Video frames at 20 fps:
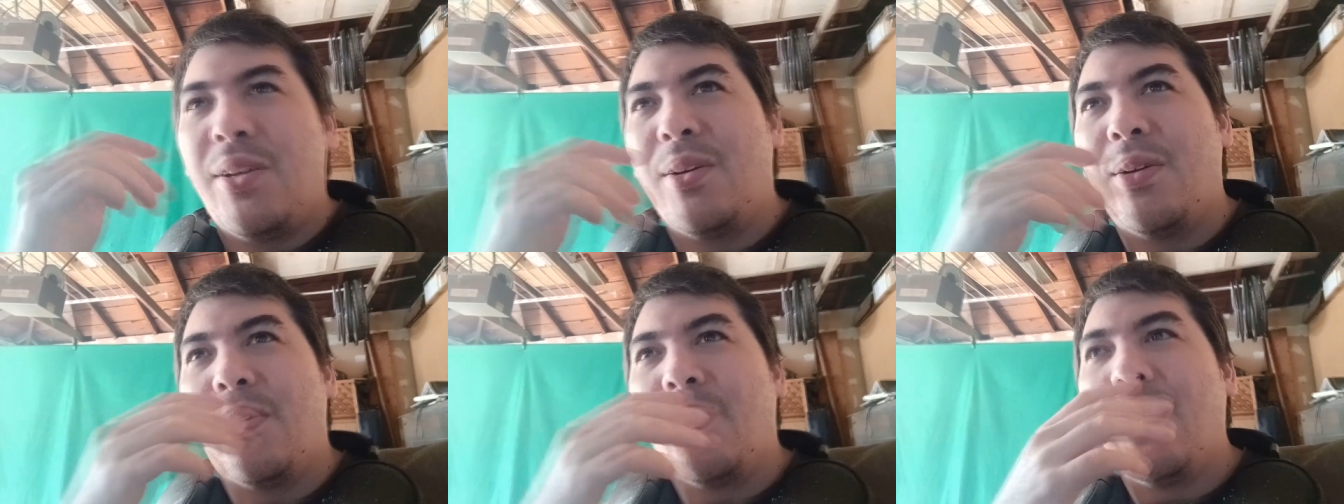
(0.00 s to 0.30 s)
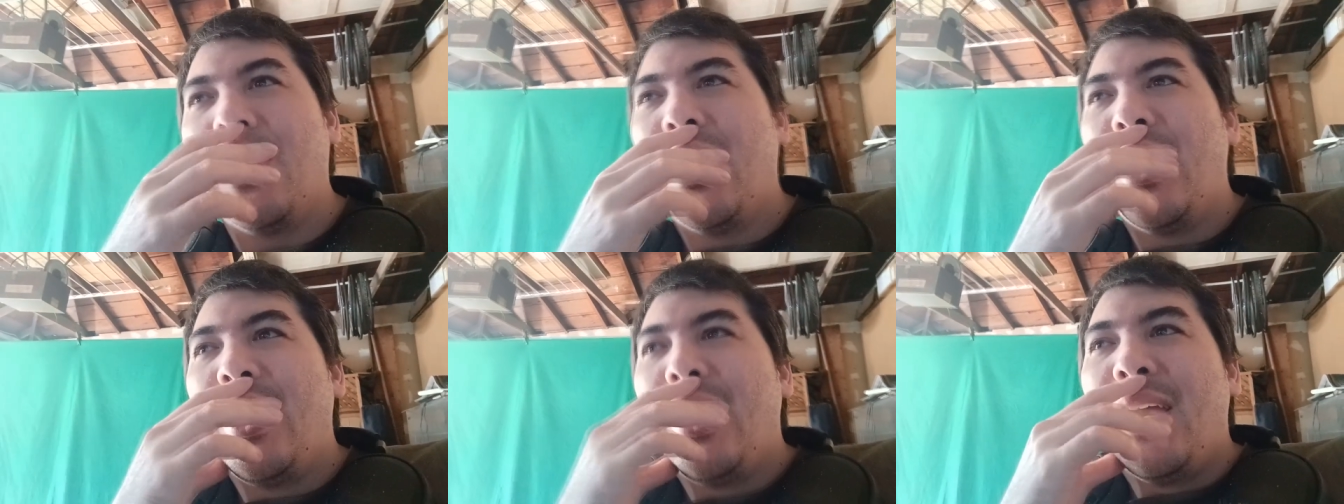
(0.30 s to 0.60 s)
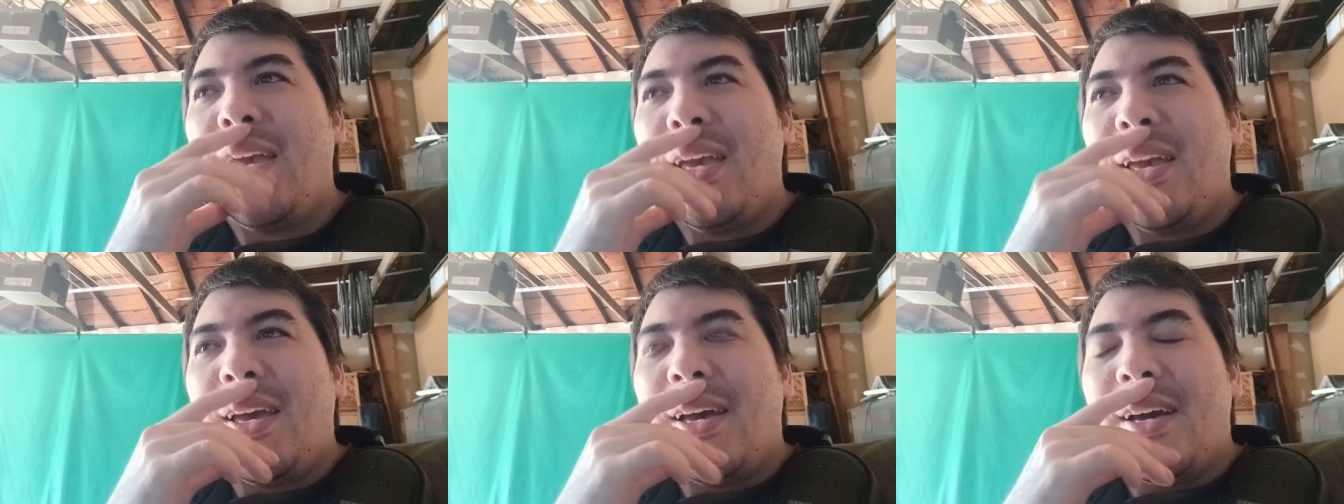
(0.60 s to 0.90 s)
So,
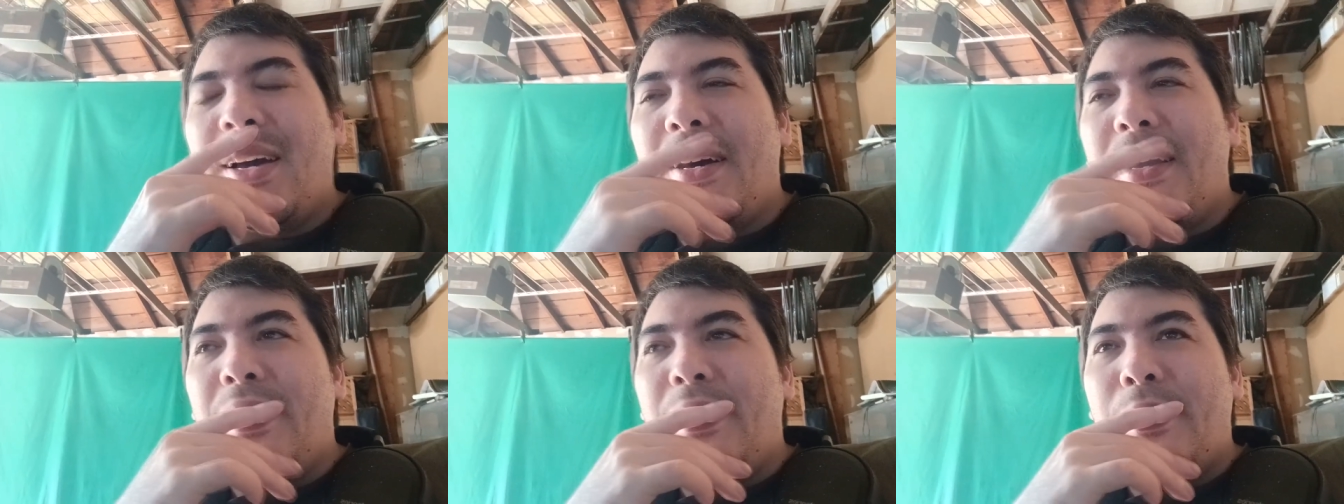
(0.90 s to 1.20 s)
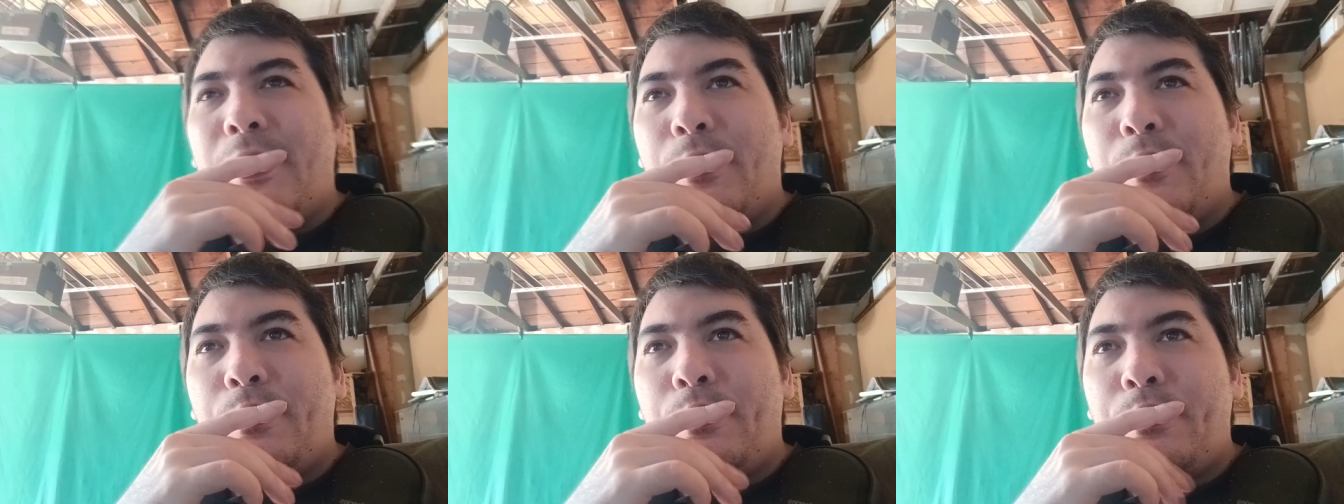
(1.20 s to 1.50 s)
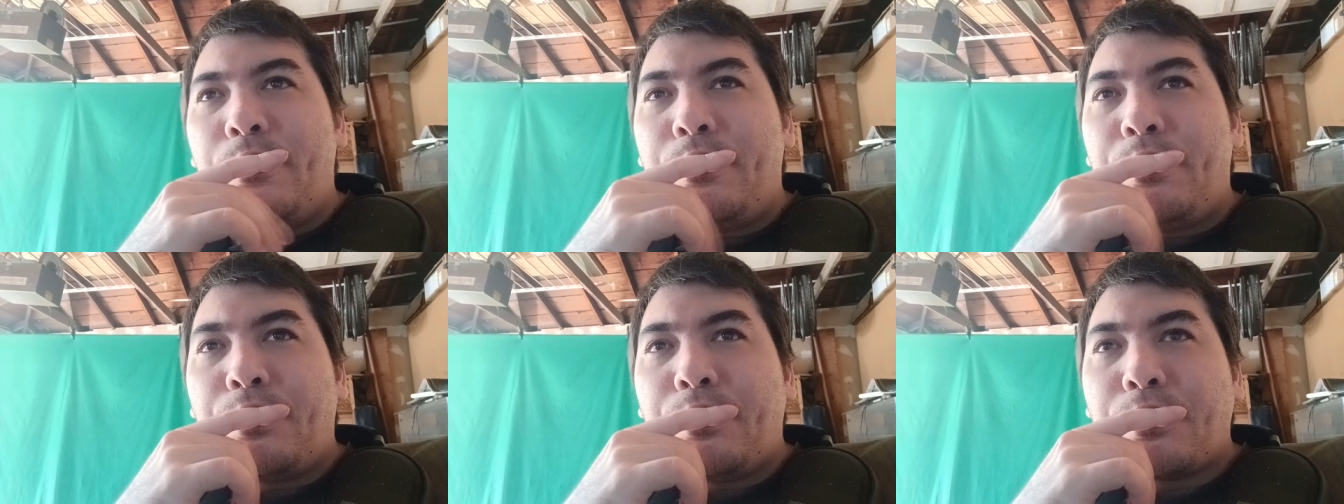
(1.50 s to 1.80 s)

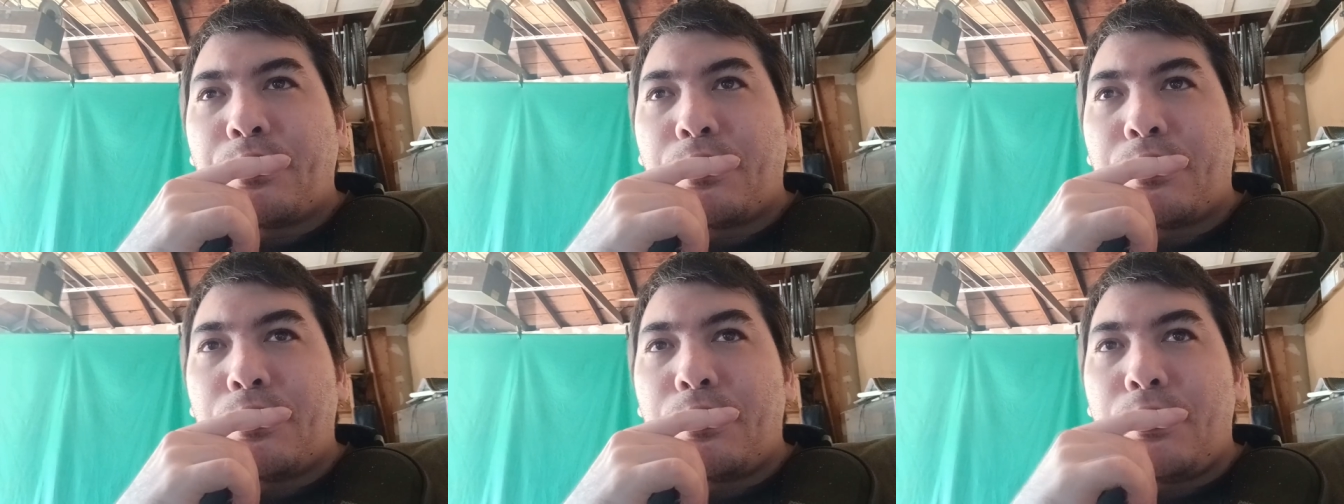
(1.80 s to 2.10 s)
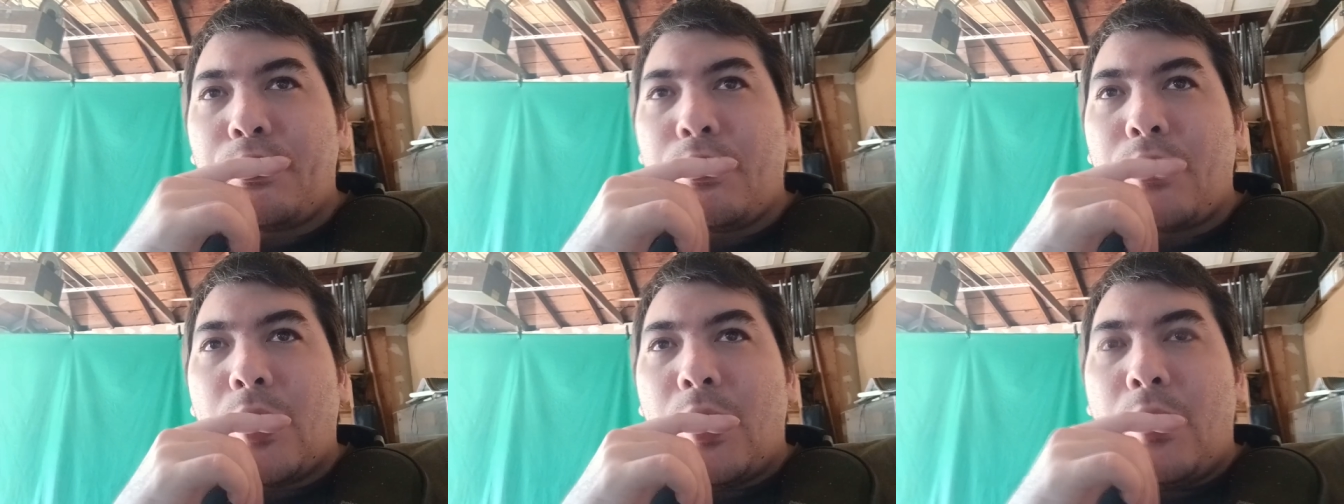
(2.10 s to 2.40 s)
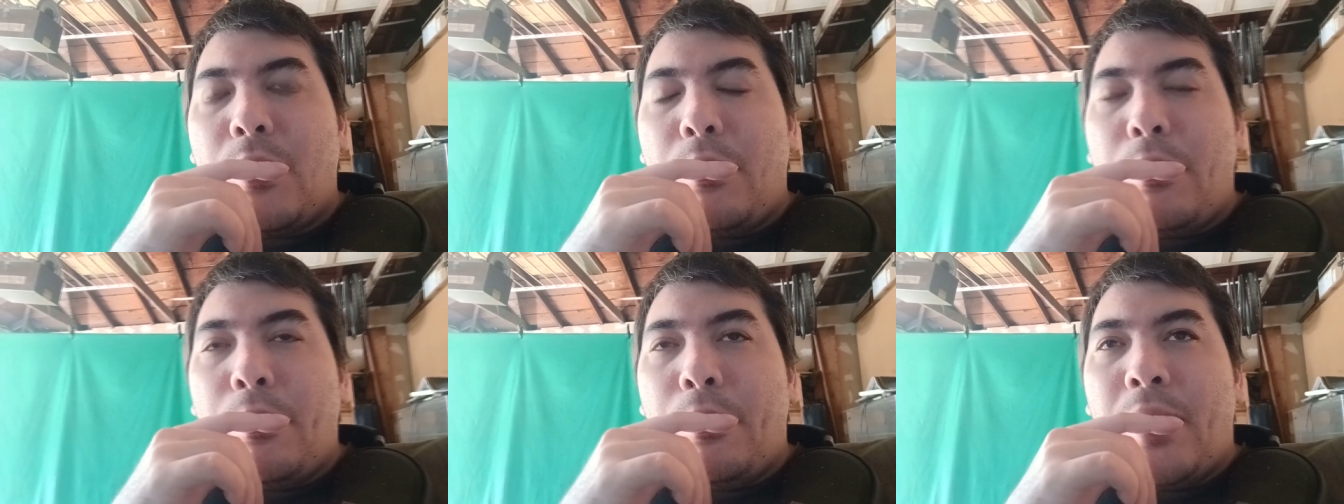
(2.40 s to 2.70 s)
um,
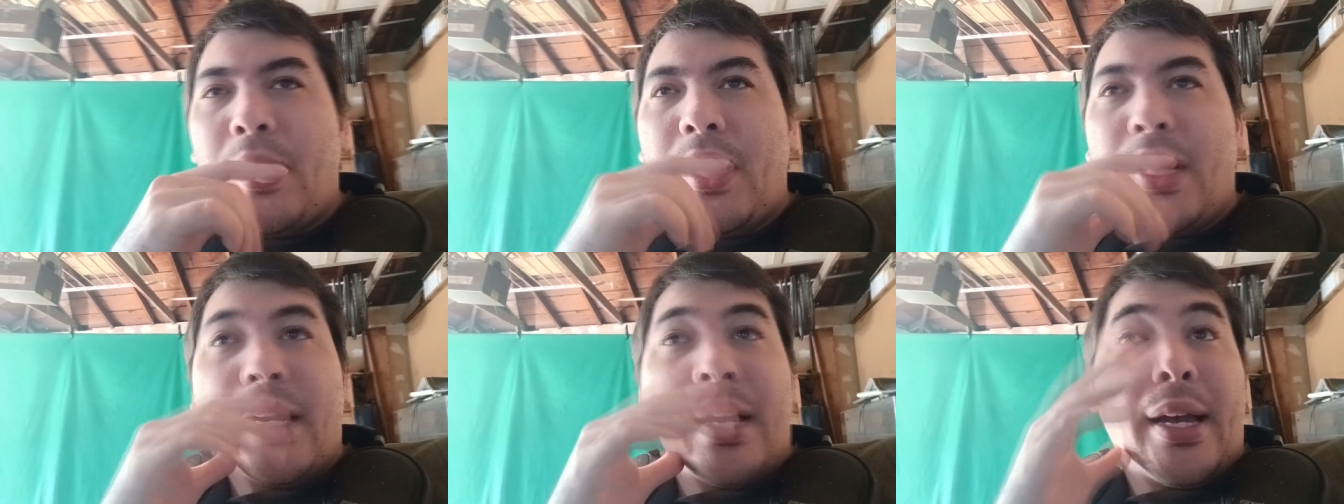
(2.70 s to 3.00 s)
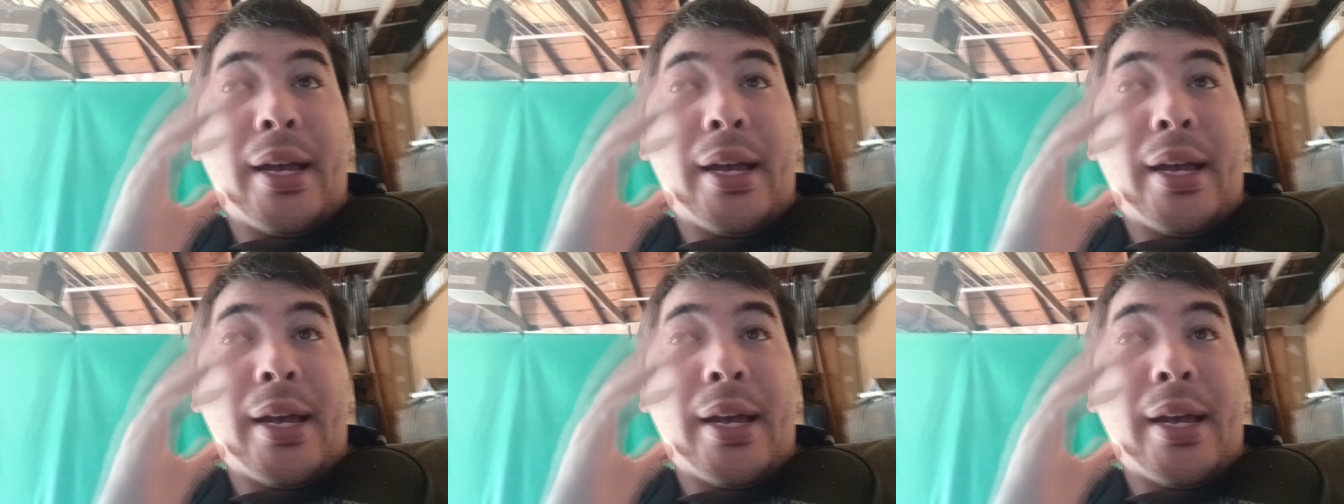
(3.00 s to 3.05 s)
but